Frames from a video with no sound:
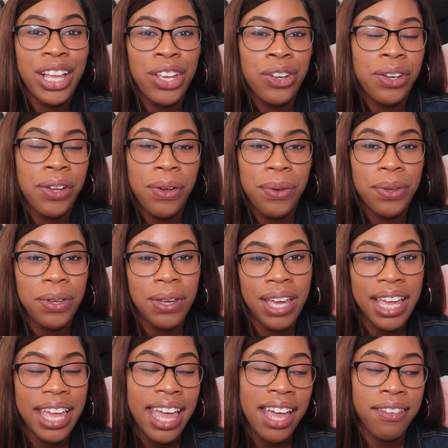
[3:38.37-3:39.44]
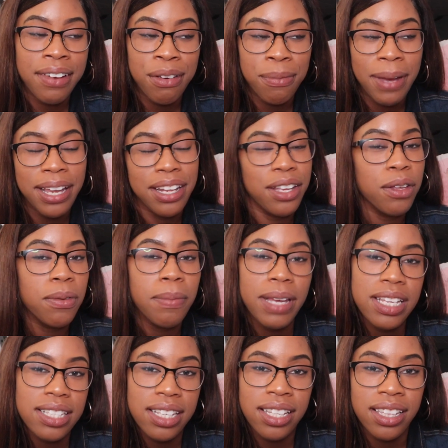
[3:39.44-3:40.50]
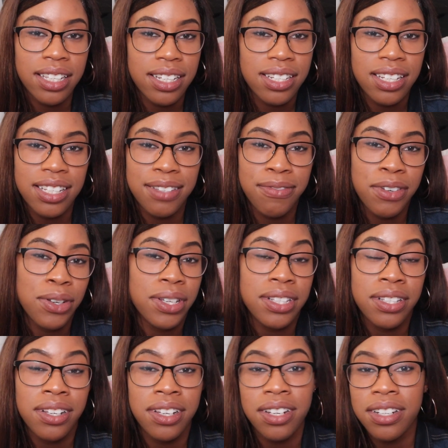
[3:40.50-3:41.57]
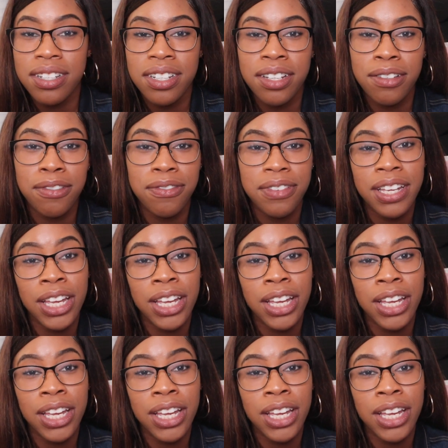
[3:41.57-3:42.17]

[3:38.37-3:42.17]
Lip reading: you know, you can't have everybody, you basically just focus on yourself